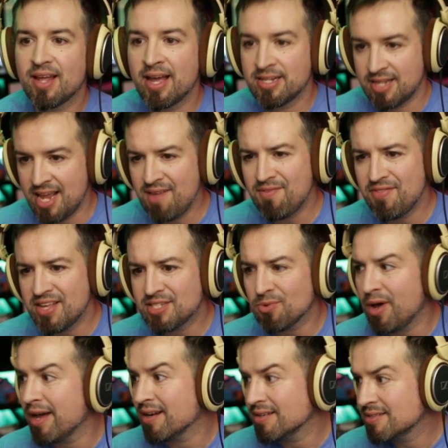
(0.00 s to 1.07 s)
It's even
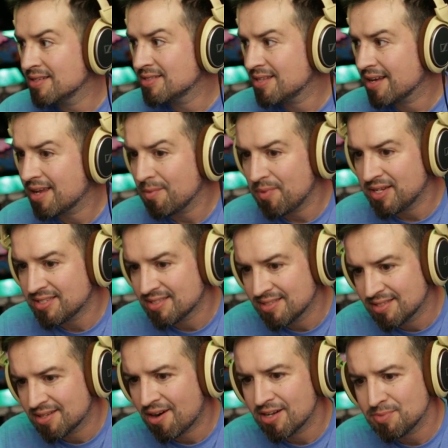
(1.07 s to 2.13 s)
this one, the succubus,
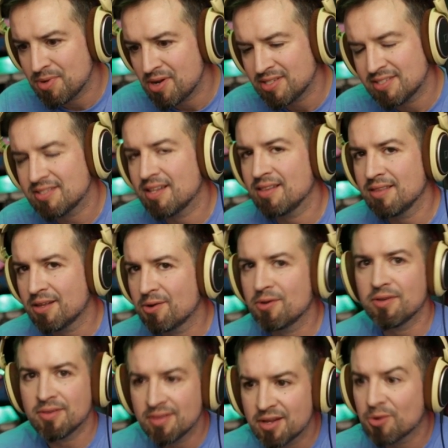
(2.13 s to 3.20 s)
this card's been around since the
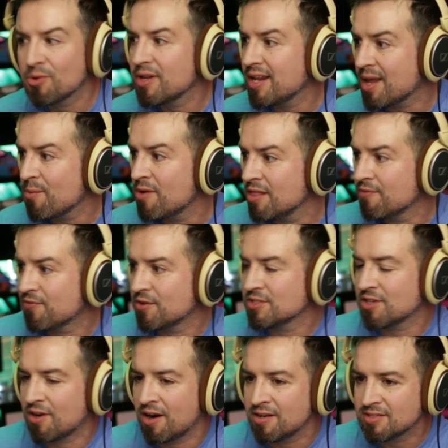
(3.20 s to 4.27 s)
literal, literally like one of the
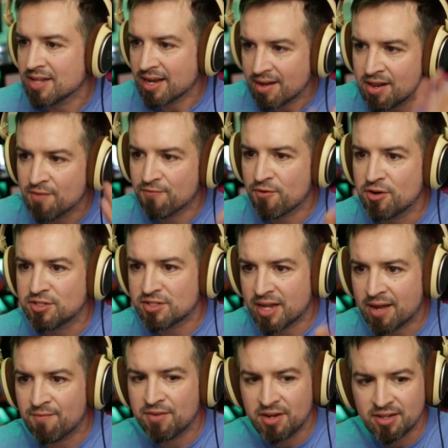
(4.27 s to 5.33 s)
first cards, like in the first,
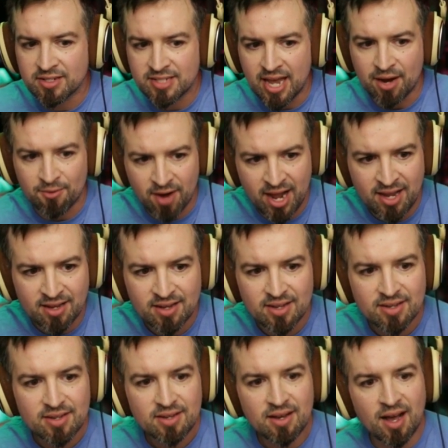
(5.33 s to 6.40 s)
like a vanilla deck. Right.
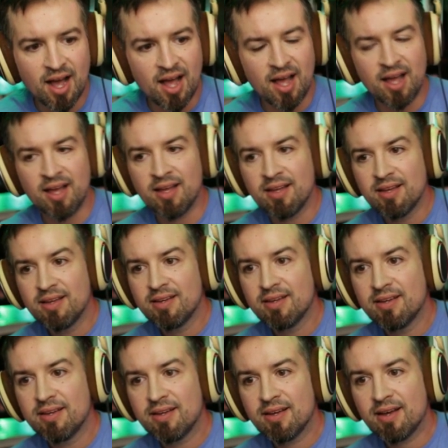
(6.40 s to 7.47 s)
Uh,
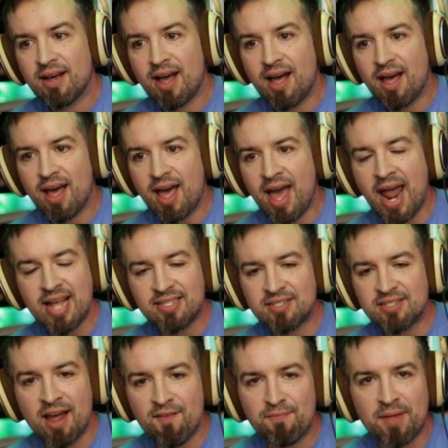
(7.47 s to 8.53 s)
And I
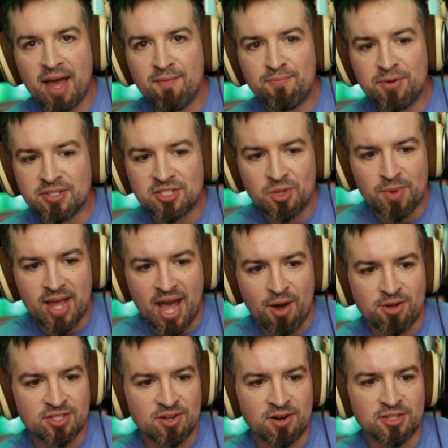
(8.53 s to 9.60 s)
I've, I've put so many
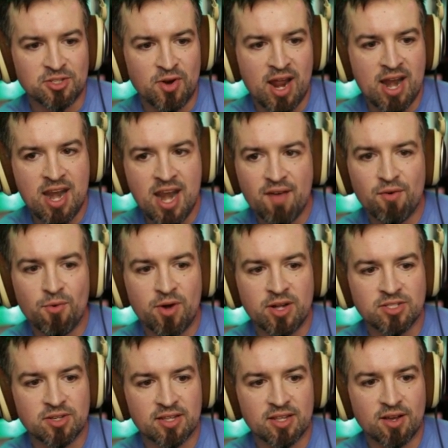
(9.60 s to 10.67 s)
hours on Hearthstone, I never
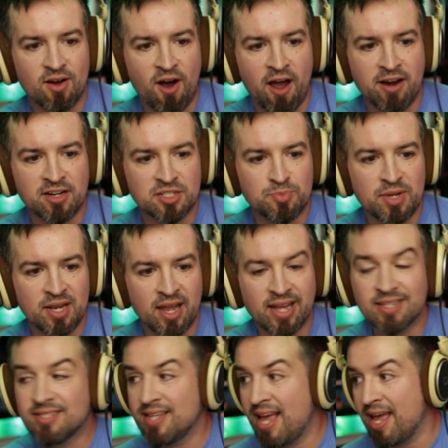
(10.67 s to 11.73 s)
once looked at the card and just been
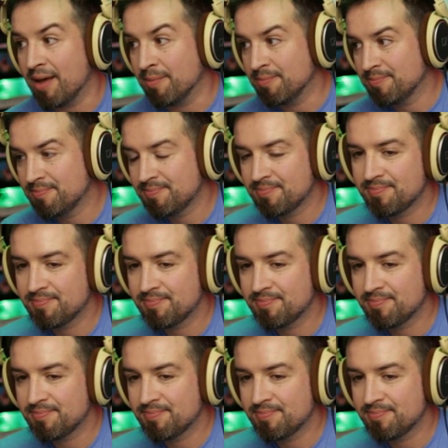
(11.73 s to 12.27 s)
like, damn.